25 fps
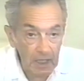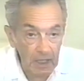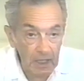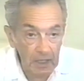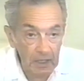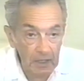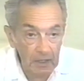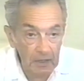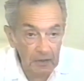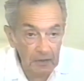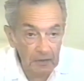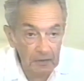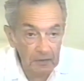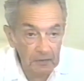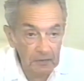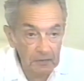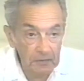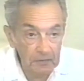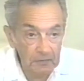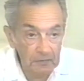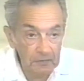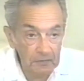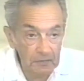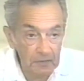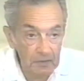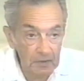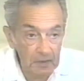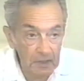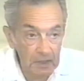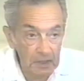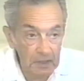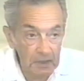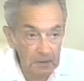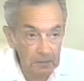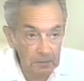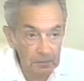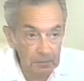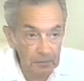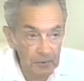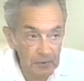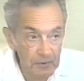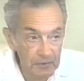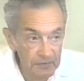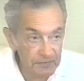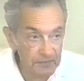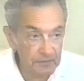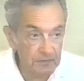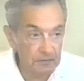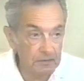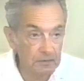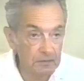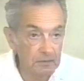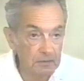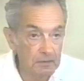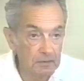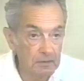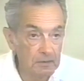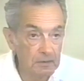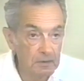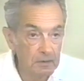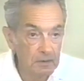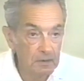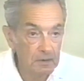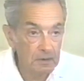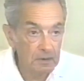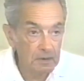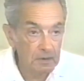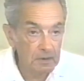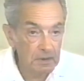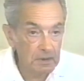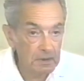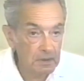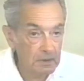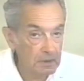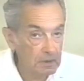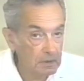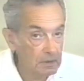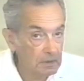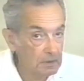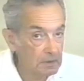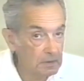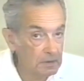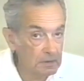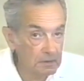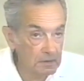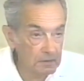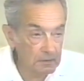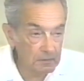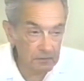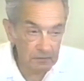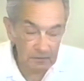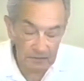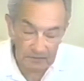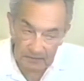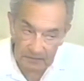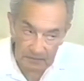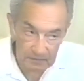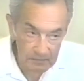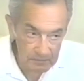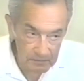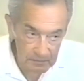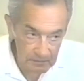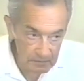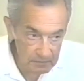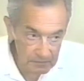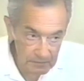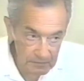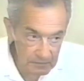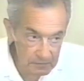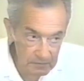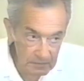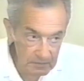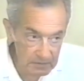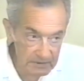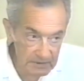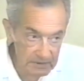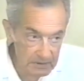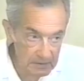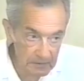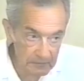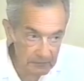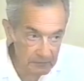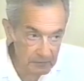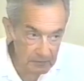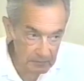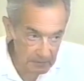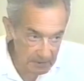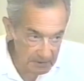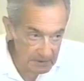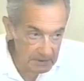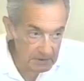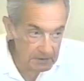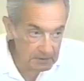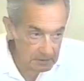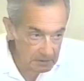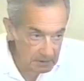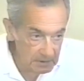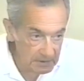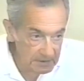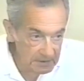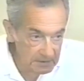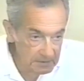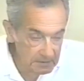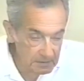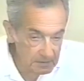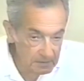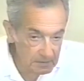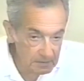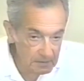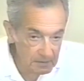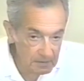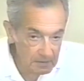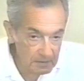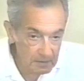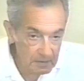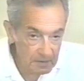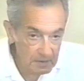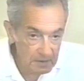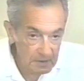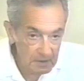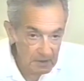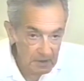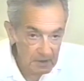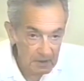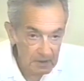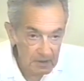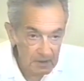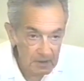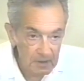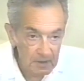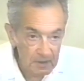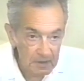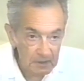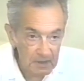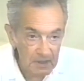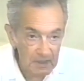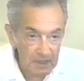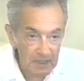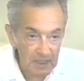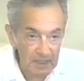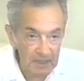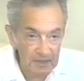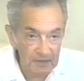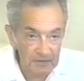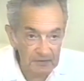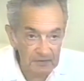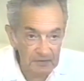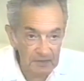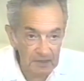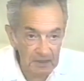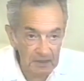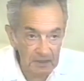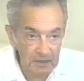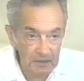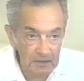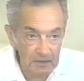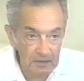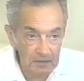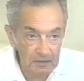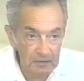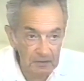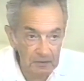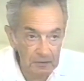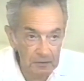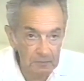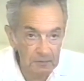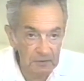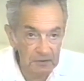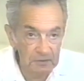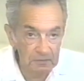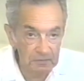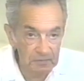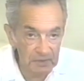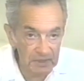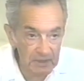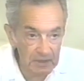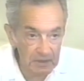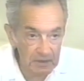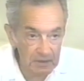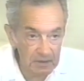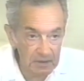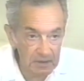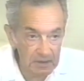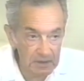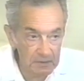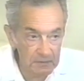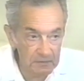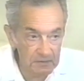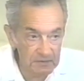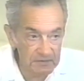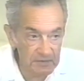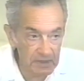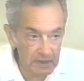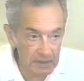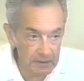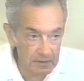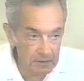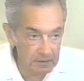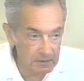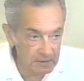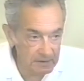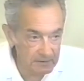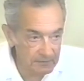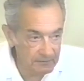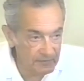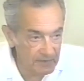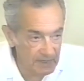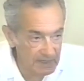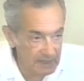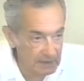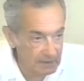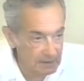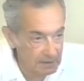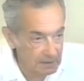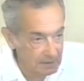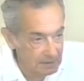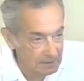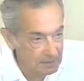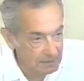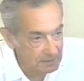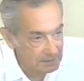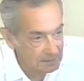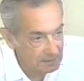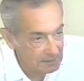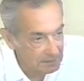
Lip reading: As a person, he was truly of a great intellect. As a human being, he was utterly vain.